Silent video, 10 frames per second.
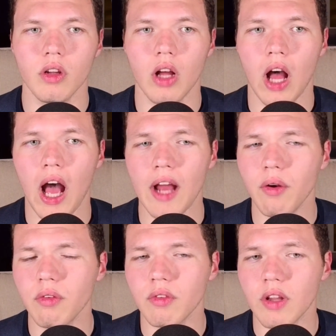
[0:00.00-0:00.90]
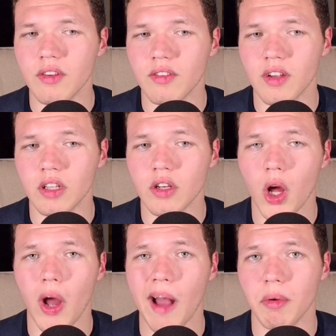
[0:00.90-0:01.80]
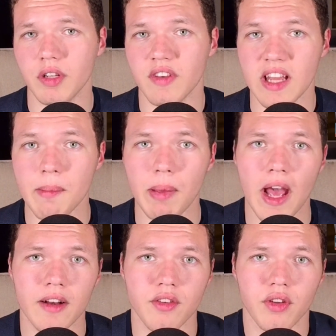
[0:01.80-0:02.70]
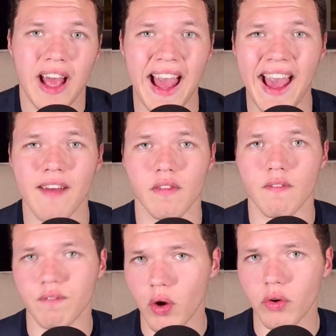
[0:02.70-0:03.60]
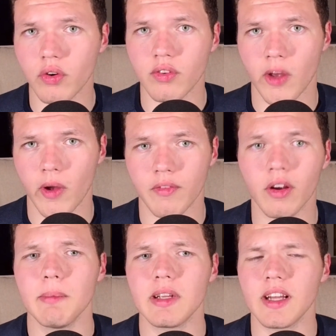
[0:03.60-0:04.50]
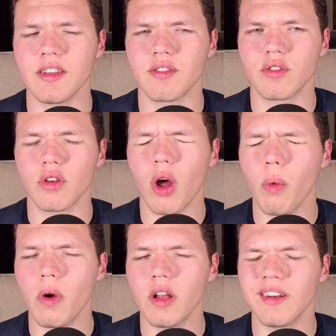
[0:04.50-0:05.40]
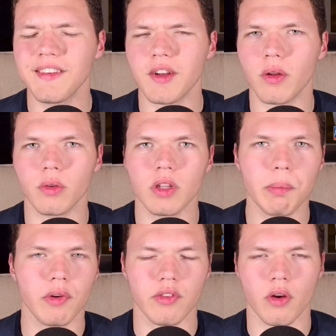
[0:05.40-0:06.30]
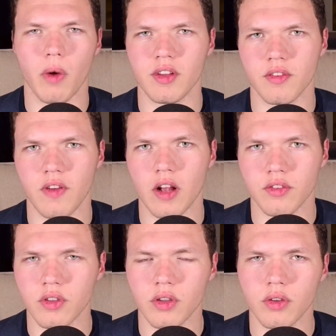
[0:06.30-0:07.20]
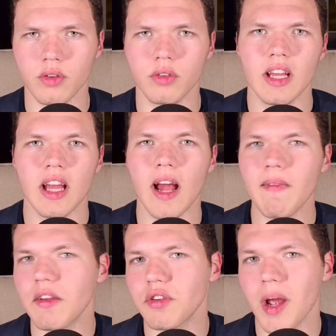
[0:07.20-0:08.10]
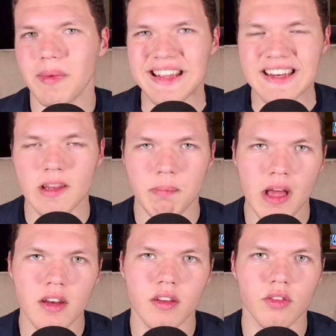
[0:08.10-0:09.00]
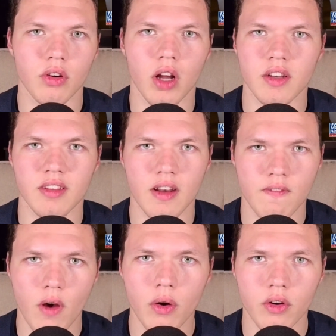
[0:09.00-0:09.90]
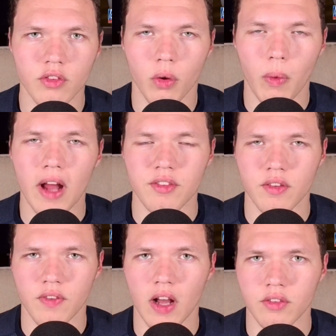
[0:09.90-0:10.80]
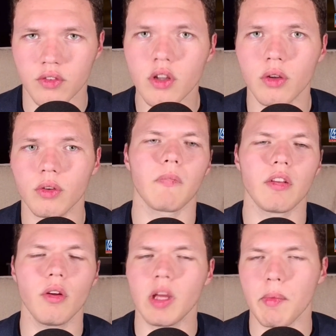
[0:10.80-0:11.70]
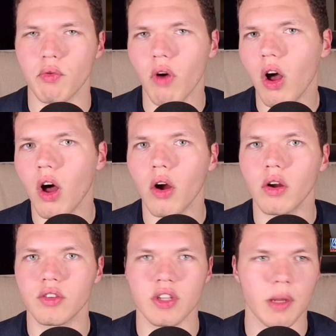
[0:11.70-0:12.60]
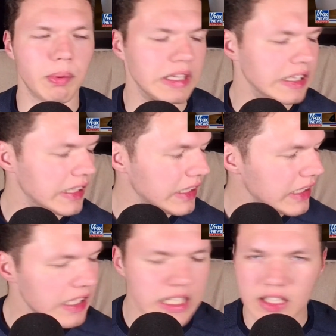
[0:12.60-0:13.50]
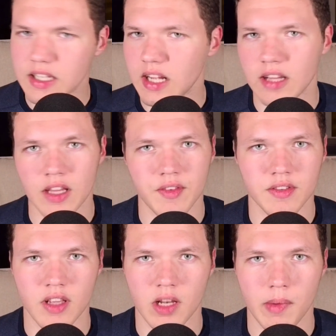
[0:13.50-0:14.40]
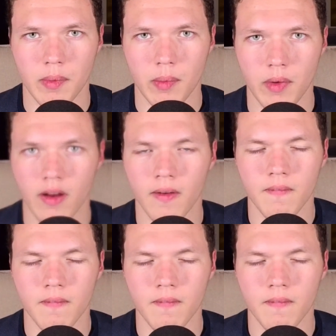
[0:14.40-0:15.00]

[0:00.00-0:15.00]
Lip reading: I don't necessarily know how much of an impact this will have on voters, however, because no one, liberals aren't watching Fox News, and I'm not sure how many independents or undecided voters are watching Fox News. Don't get me wrong, she completely got devastated by Bret Baier.